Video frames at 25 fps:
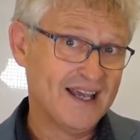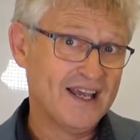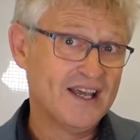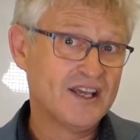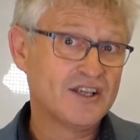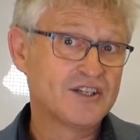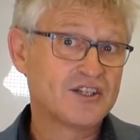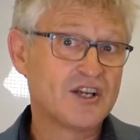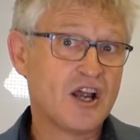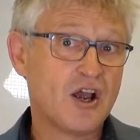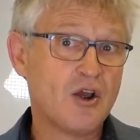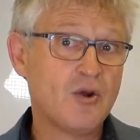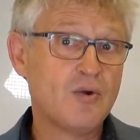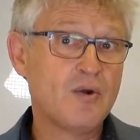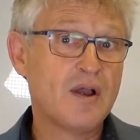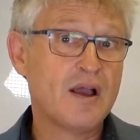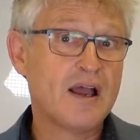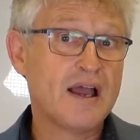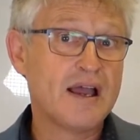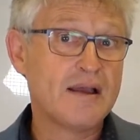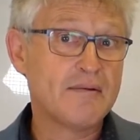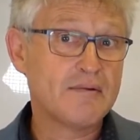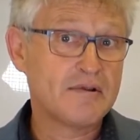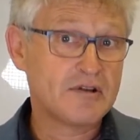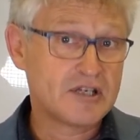So
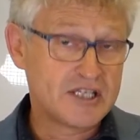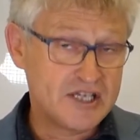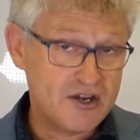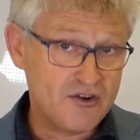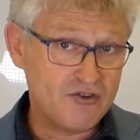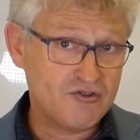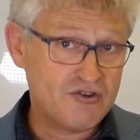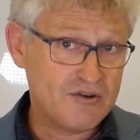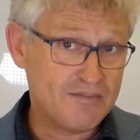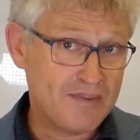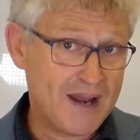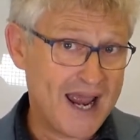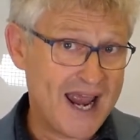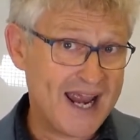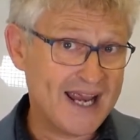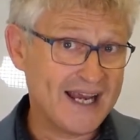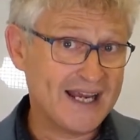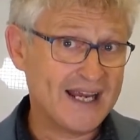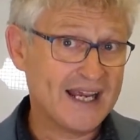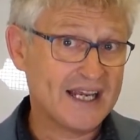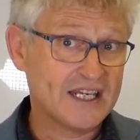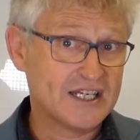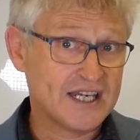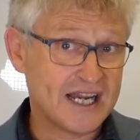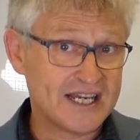territory
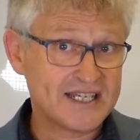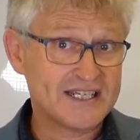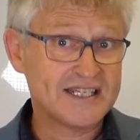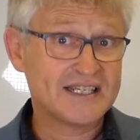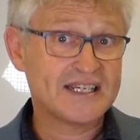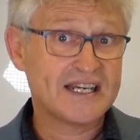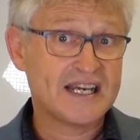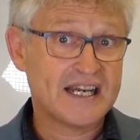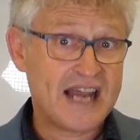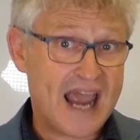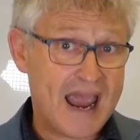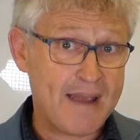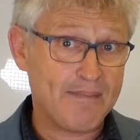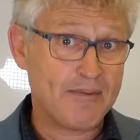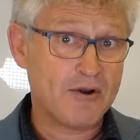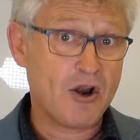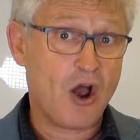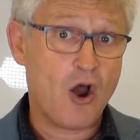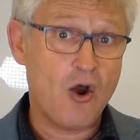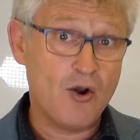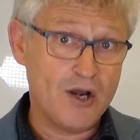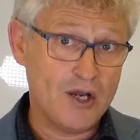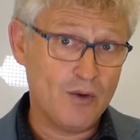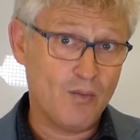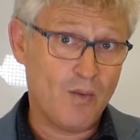planning doesn't happen
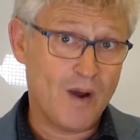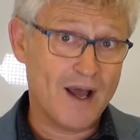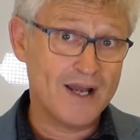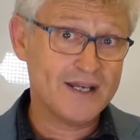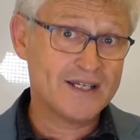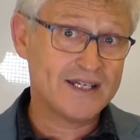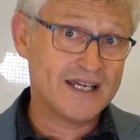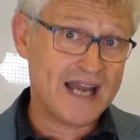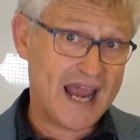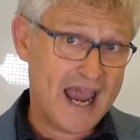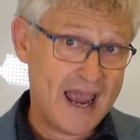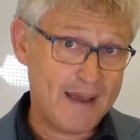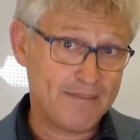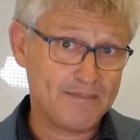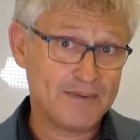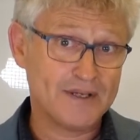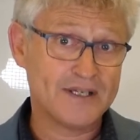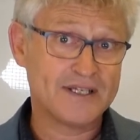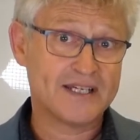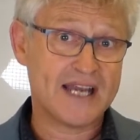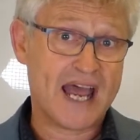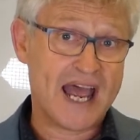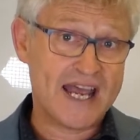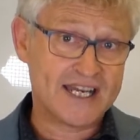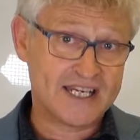only once, it
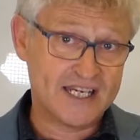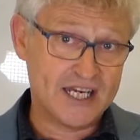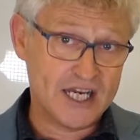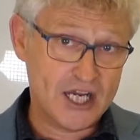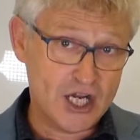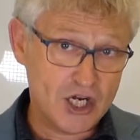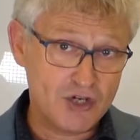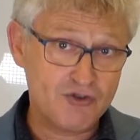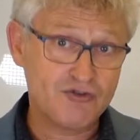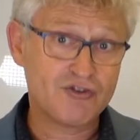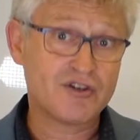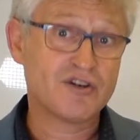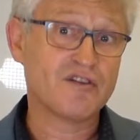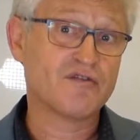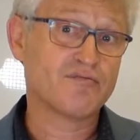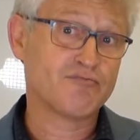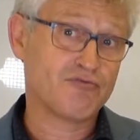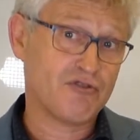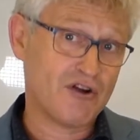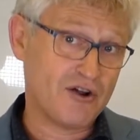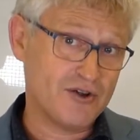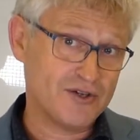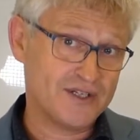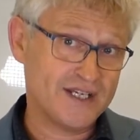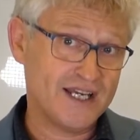happens as an iterative
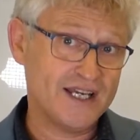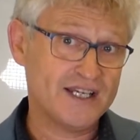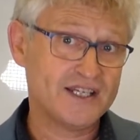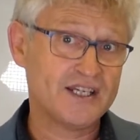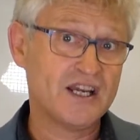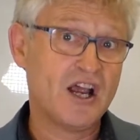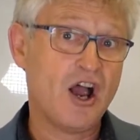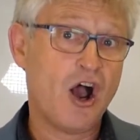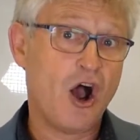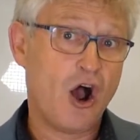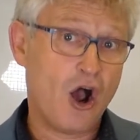process.